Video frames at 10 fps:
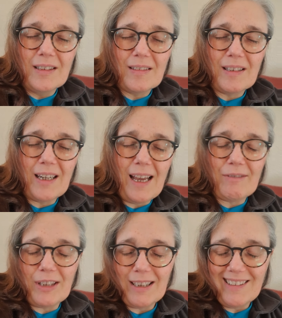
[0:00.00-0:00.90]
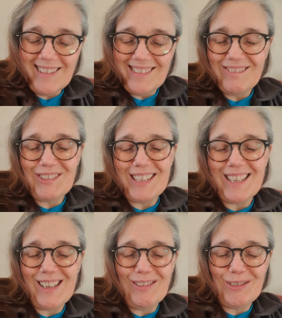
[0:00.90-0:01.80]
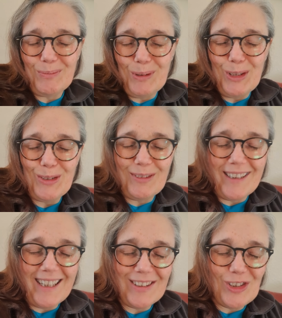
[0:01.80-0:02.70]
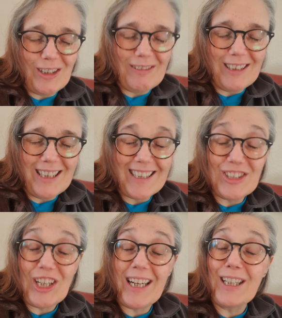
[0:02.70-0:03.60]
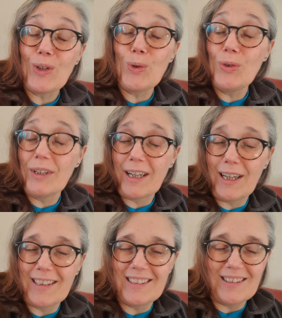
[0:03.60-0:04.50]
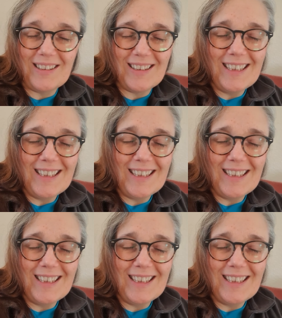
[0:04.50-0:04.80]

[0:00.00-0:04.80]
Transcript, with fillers: And then having received beautiful angelic aura cleanse,